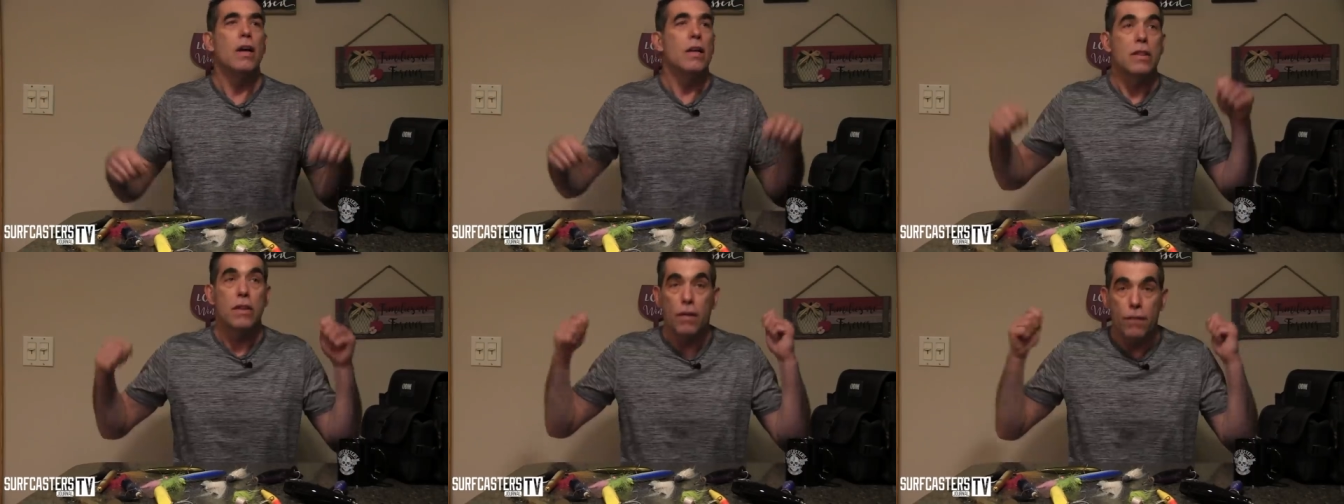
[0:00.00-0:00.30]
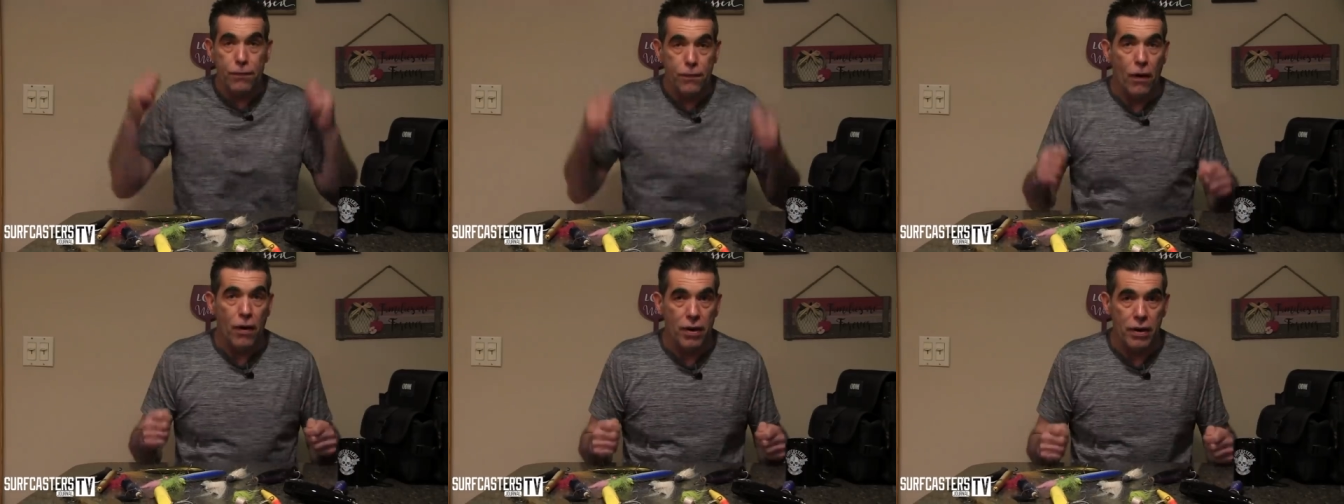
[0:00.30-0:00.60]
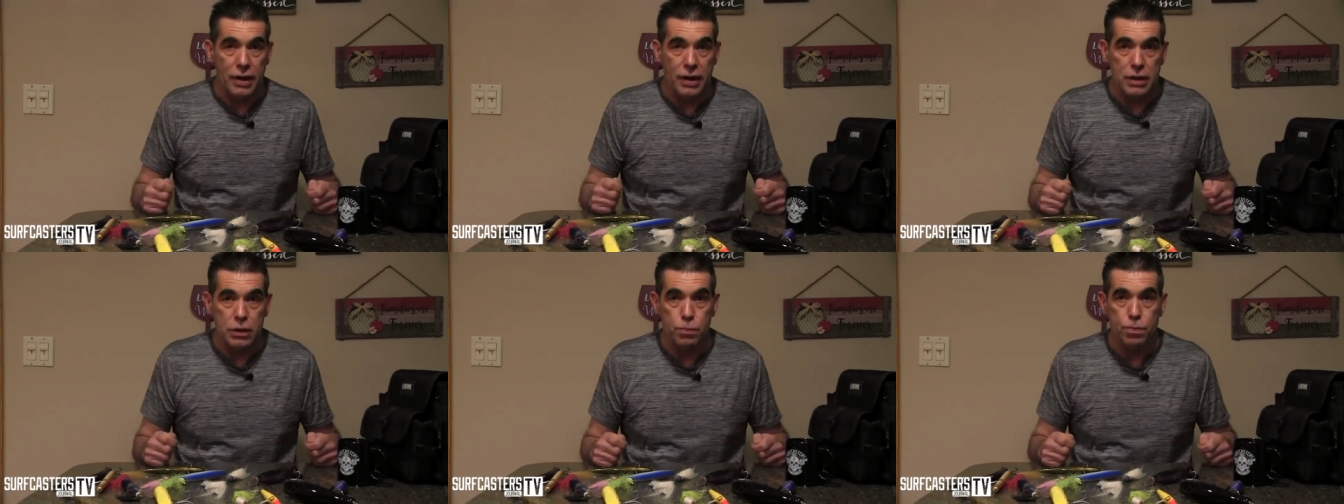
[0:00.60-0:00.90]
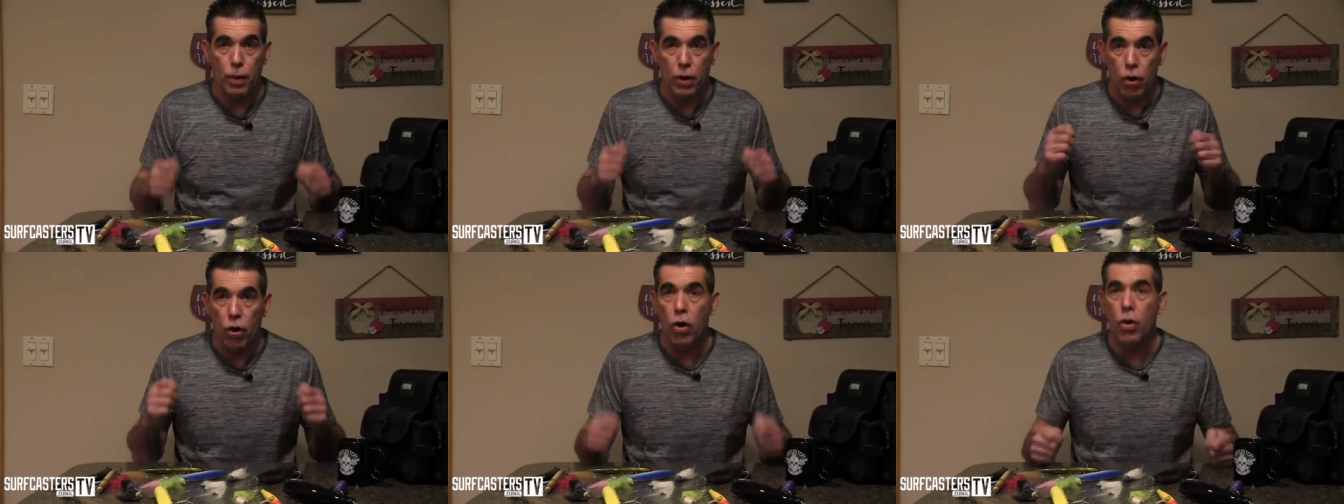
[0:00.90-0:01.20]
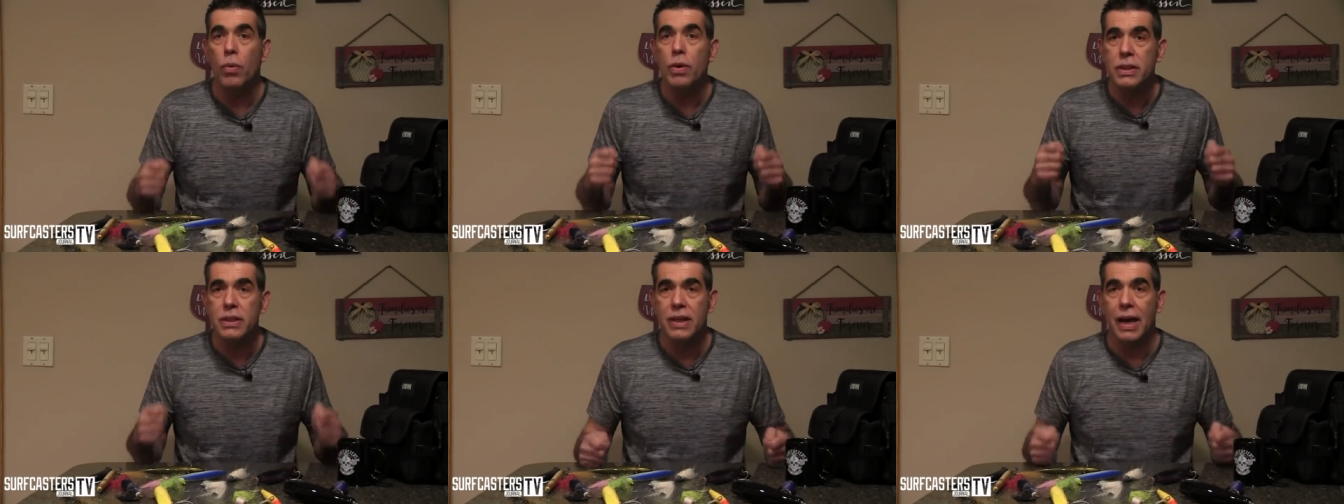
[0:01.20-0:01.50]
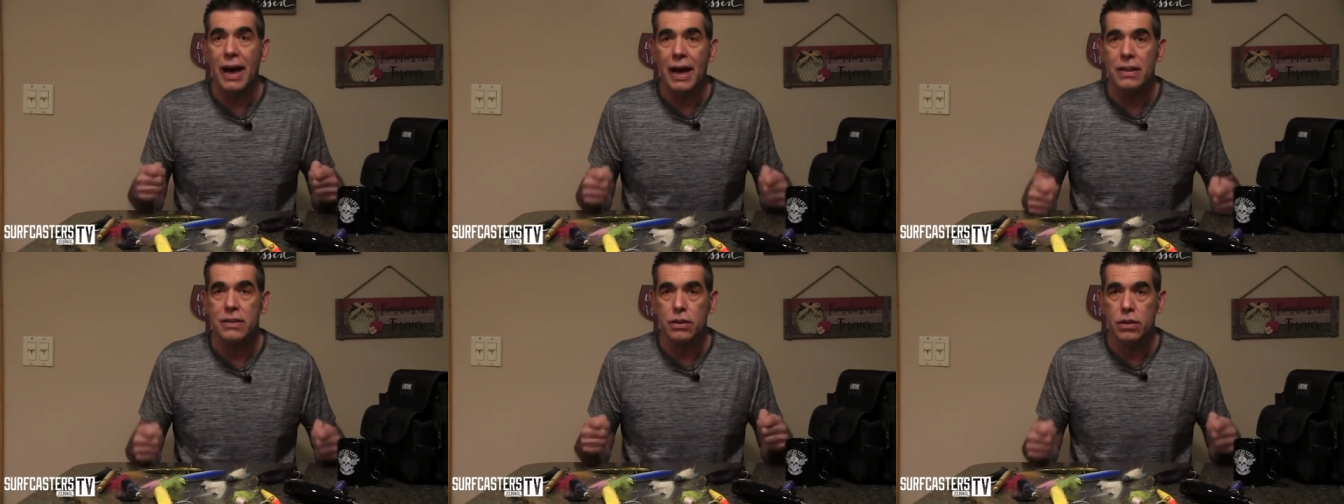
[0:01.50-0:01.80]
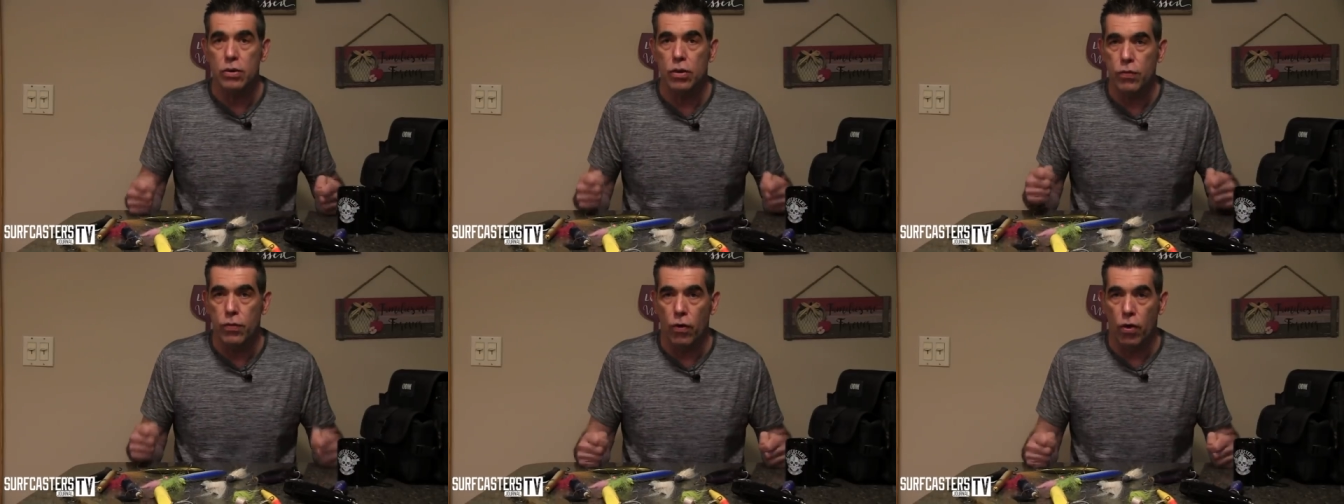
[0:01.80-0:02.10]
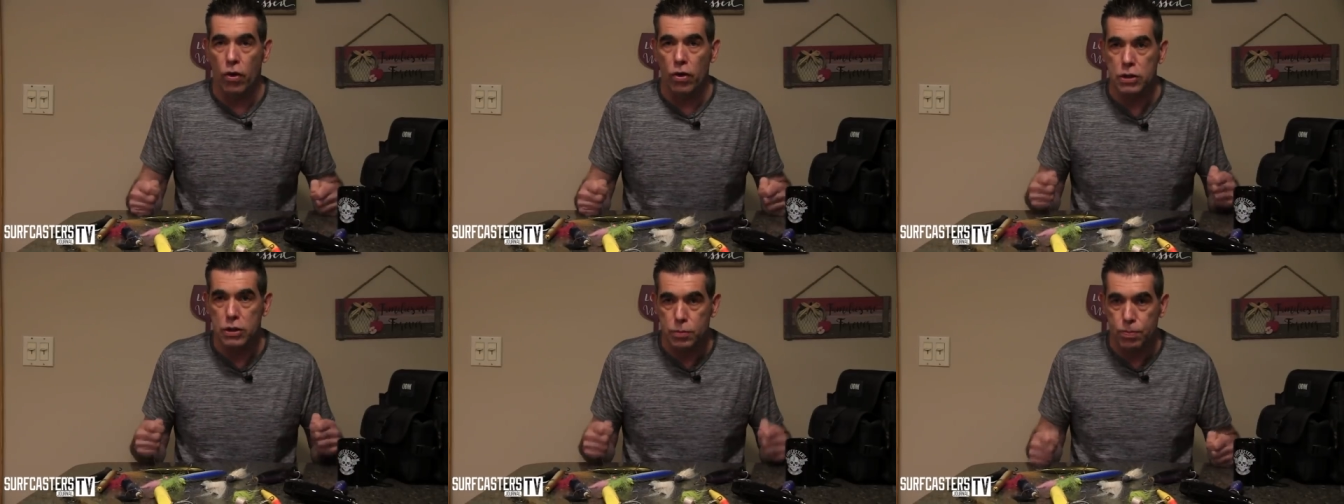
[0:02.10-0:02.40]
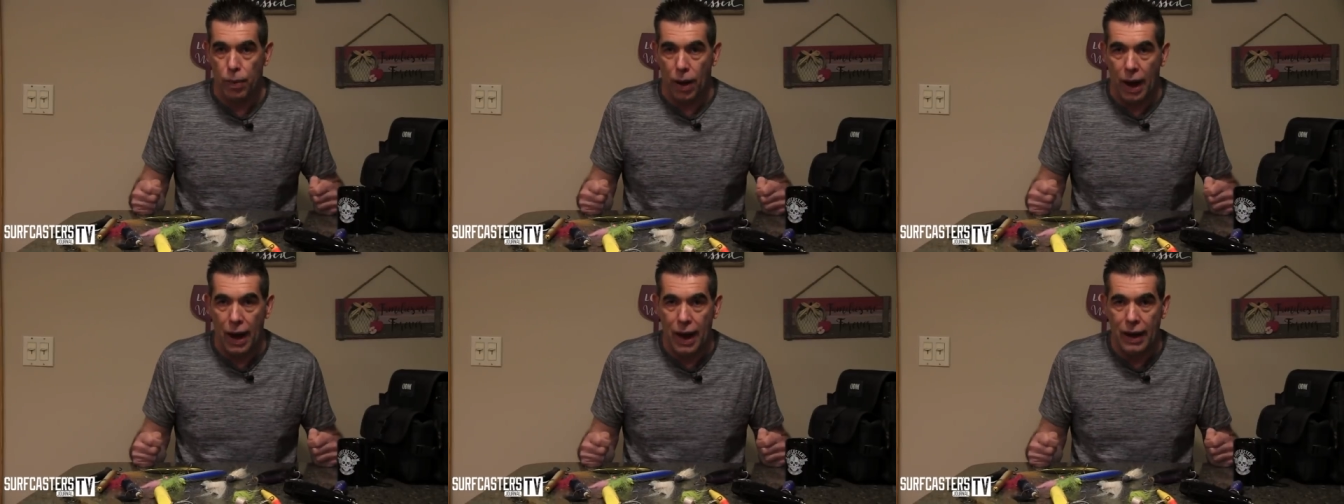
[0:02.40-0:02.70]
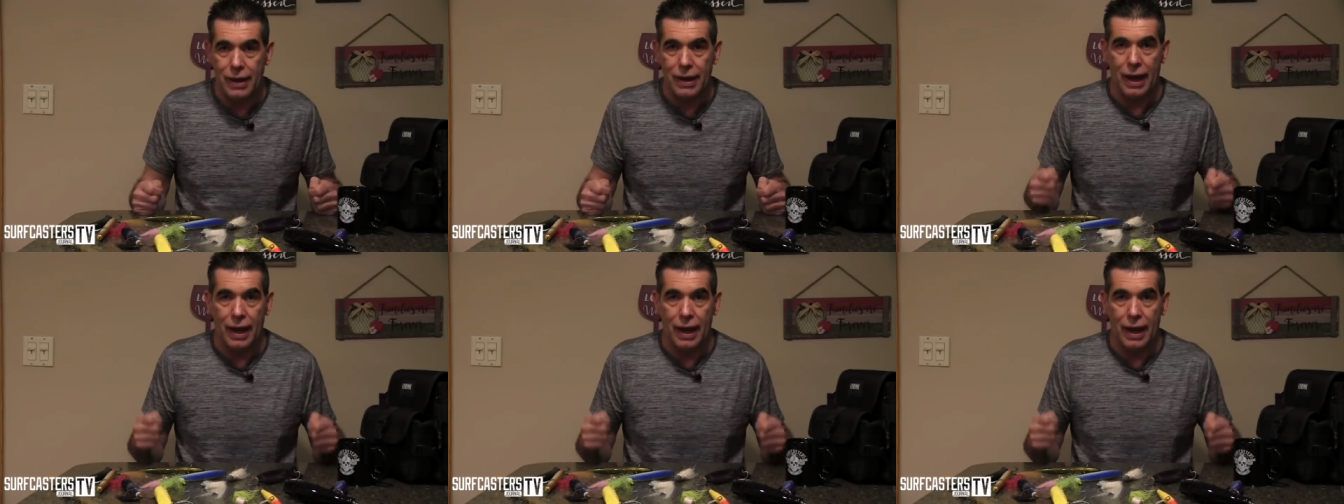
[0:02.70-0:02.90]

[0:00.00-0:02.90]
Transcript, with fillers: the furthest, but always cast in the wrong spot